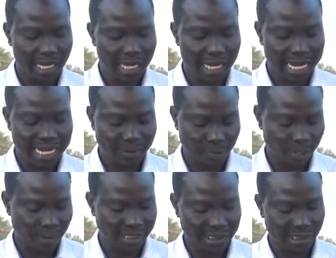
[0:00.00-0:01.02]
As
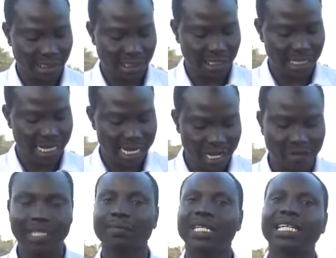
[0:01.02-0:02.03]
promised,
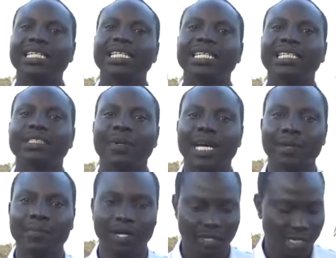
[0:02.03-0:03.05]
accountability is
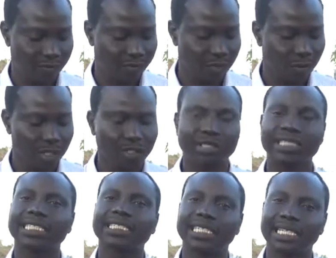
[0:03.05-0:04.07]
paramount if we want to
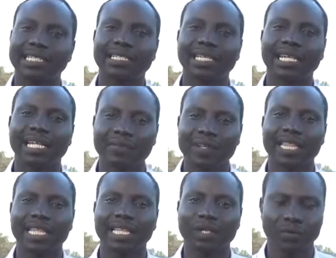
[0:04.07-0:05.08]
succeed in
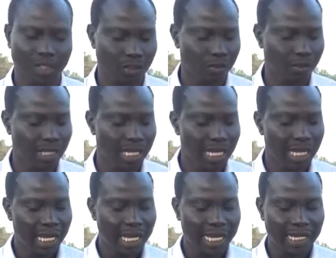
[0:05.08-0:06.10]
everything that we do.
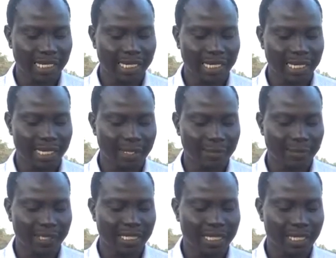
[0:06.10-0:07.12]
And
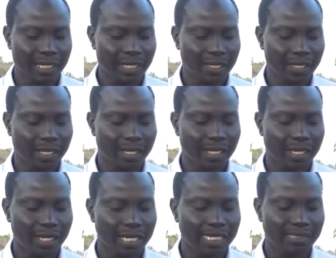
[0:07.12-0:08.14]
a
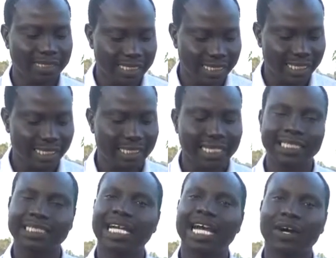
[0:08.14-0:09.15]
city that
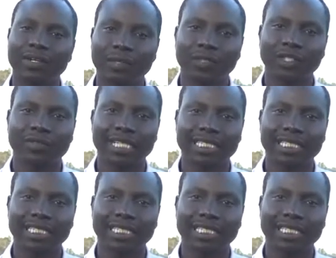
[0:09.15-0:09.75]
is accountable